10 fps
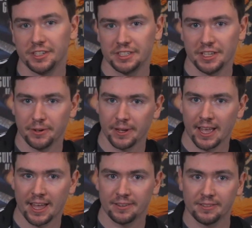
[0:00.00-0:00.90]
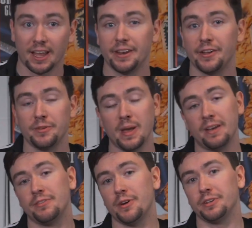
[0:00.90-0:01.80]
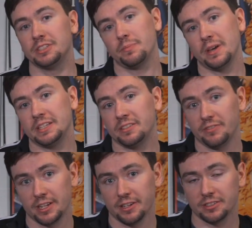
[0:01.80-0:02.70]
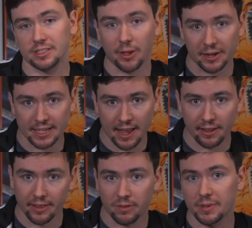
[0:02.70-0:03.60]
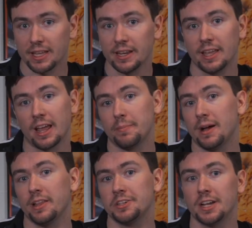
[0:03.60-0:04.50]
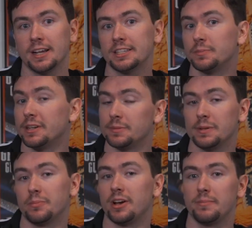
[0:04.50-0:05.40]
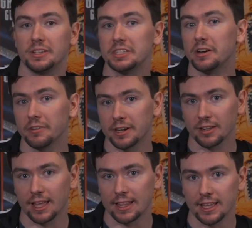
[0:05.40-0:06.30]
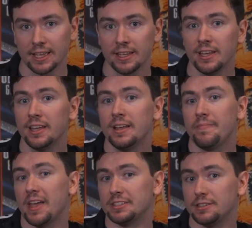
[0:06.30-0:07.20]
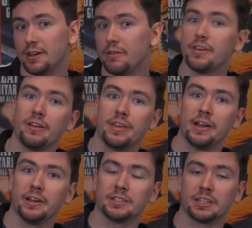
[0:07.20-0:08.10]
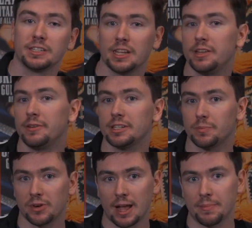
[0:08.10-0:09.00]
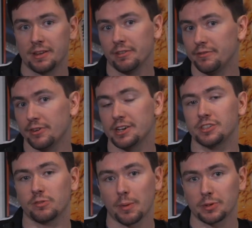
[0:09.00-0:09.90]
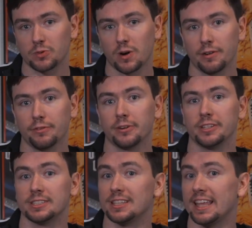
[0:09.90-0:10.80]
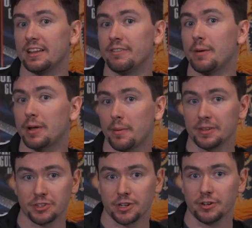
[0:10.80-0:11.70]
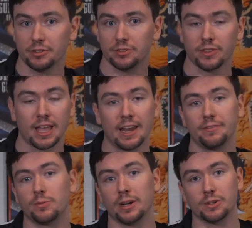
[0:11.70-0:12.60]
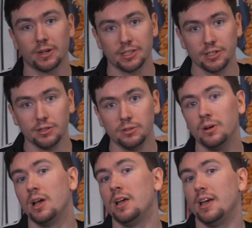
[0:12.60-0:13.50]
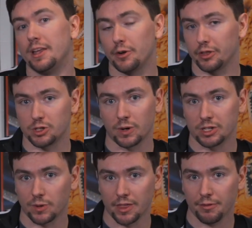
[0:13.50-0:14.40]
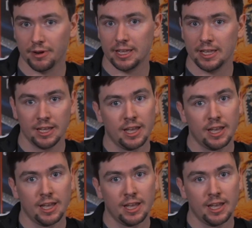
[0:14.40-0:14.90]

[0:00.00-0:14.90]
see you again. I know you may have noticed the pace of videos slowing down a little bit, and I apologize, but it's been pretty busy over here lately. As you know, There is continuing to prep and refresh the repertoire for its slate of upcoming shows for the end of 2022 and early 2023.